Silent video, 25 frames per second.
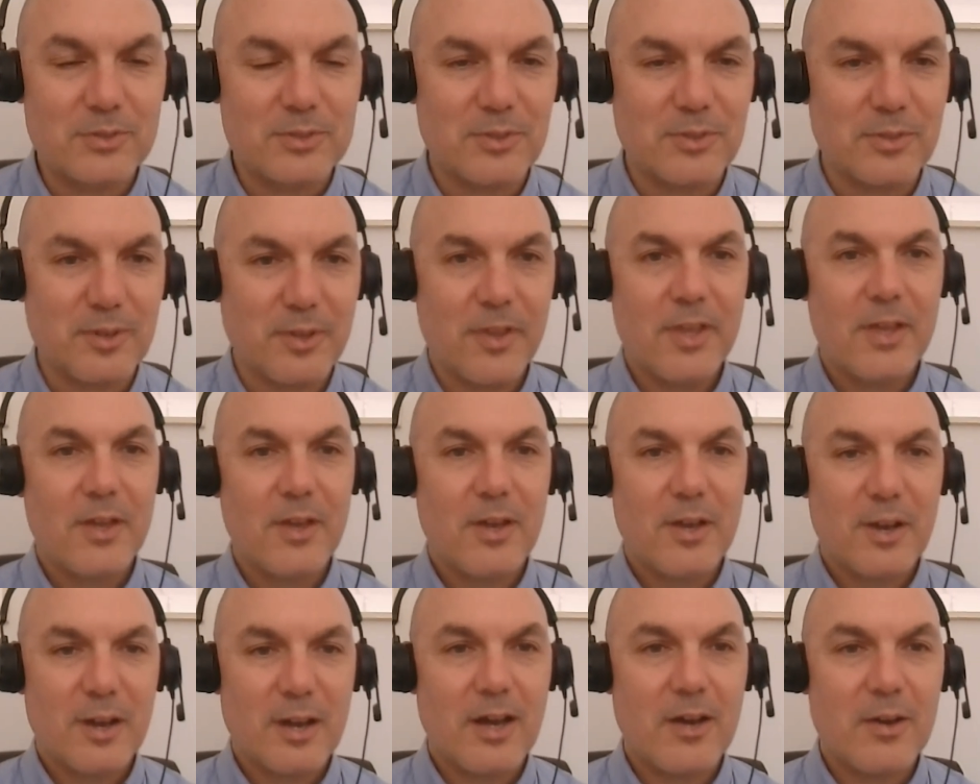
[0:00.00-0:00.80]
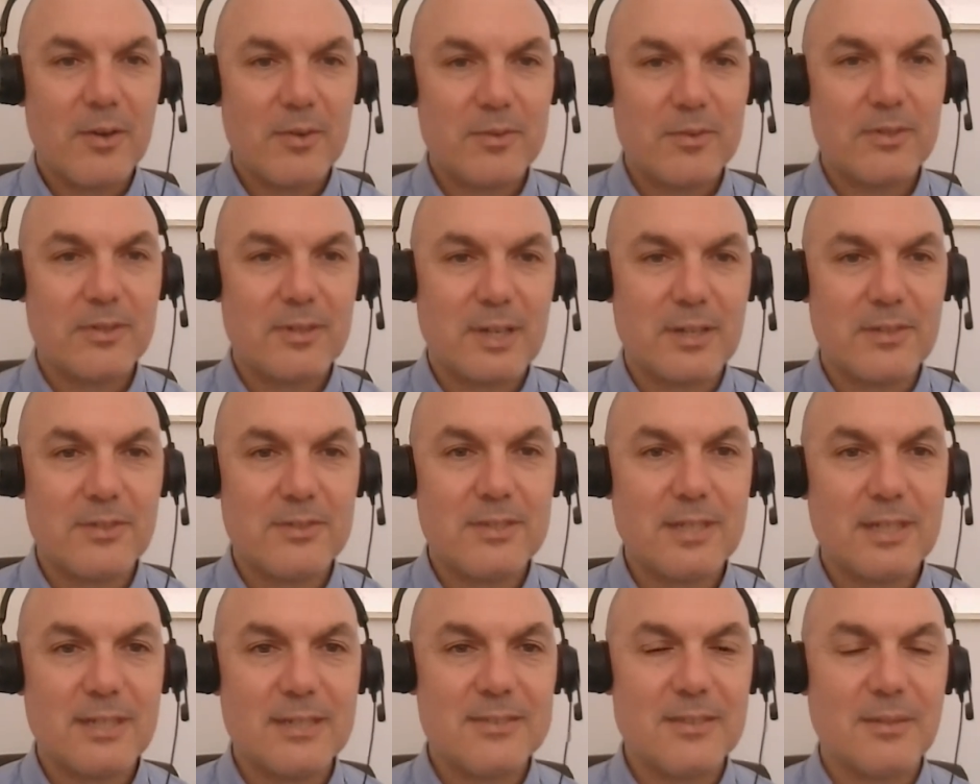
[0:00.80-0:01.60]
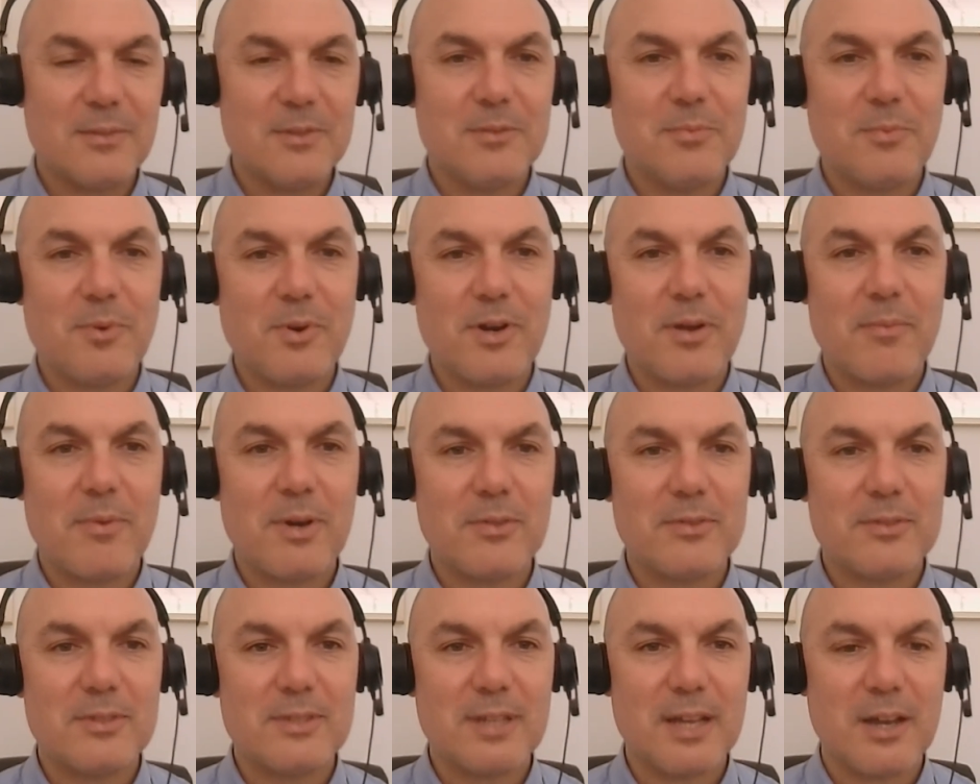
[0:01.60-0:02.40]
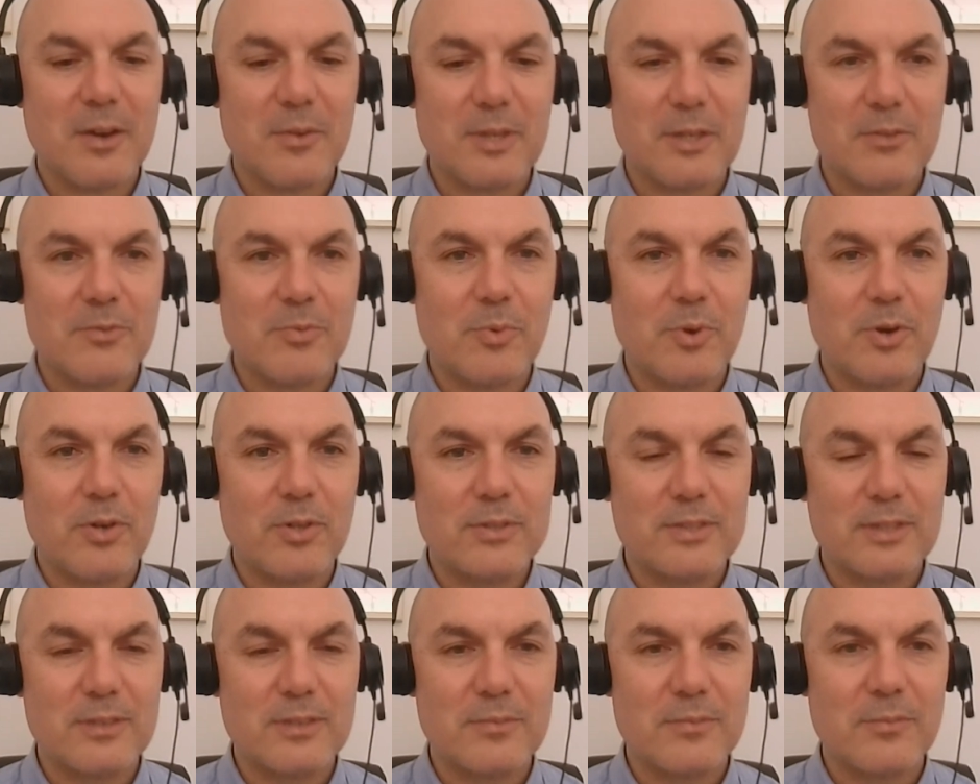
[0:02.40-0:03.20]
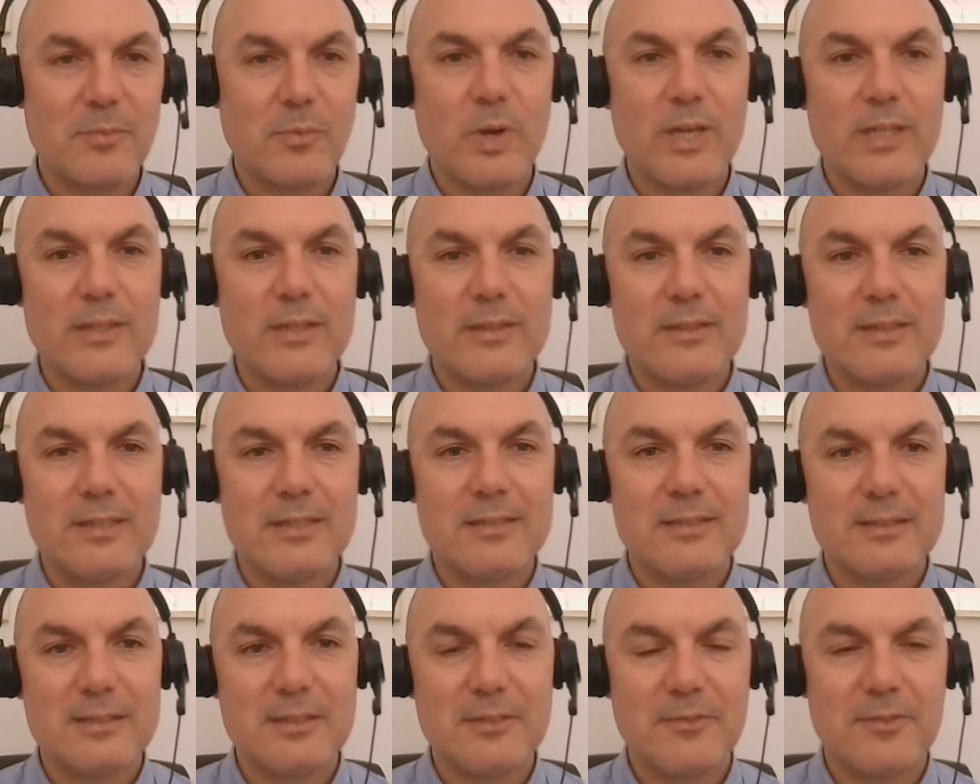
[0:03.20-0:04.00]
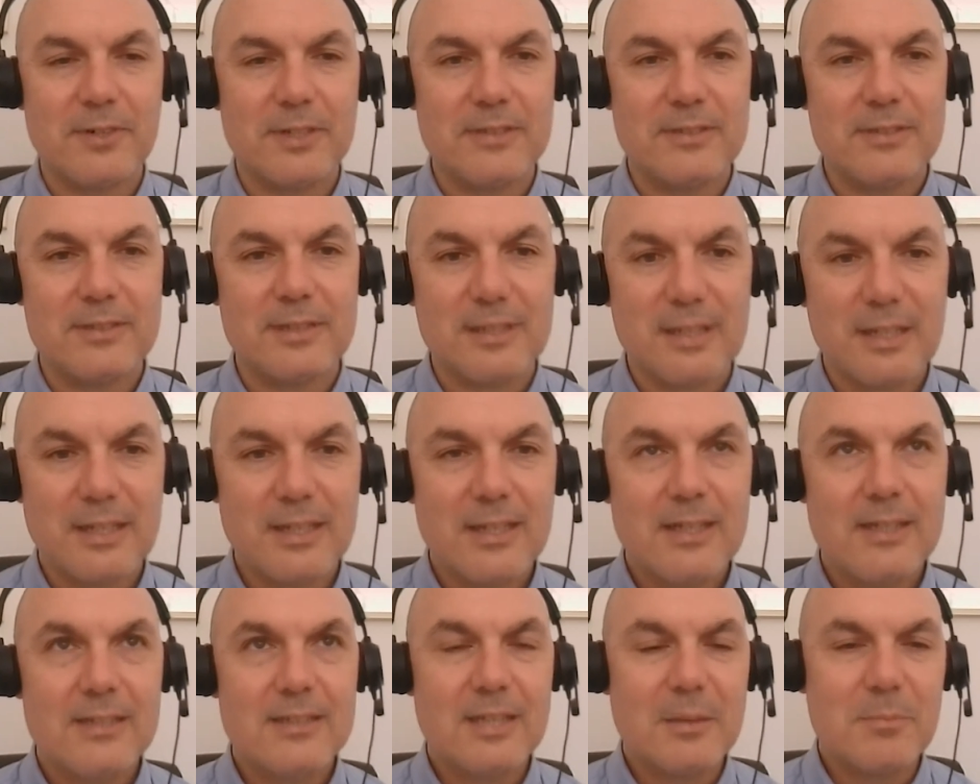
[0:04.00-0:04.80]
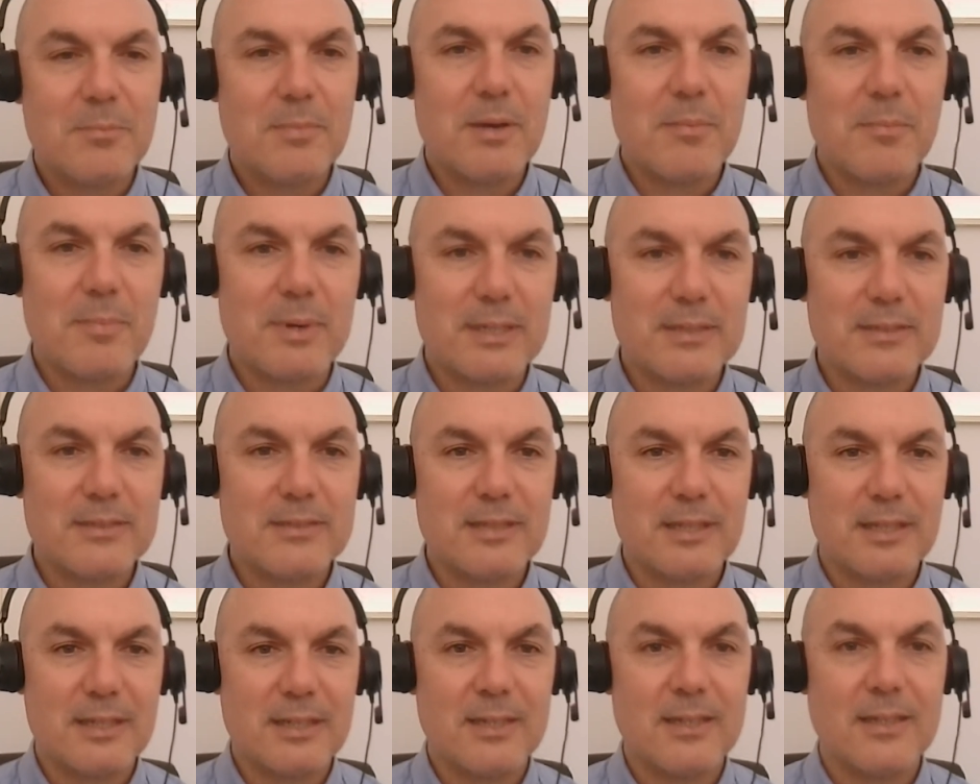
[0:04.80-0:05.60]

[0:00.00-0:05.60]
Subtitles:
So, how can you tell us a bit more about how that works and when these different team members